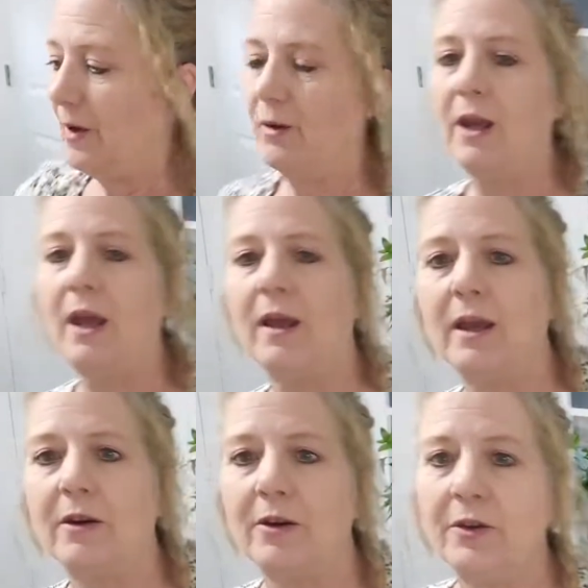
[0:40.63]
okay,
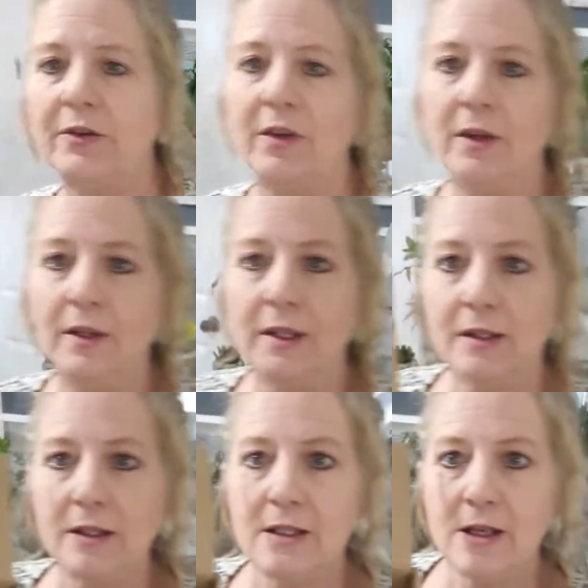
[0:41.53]
here's
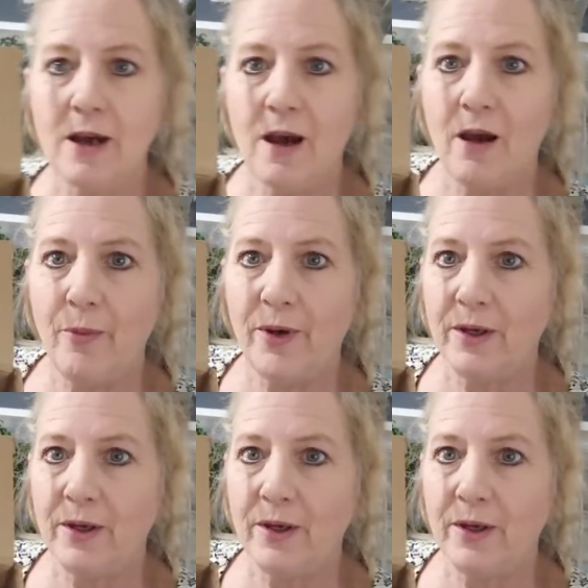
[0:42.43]
the top.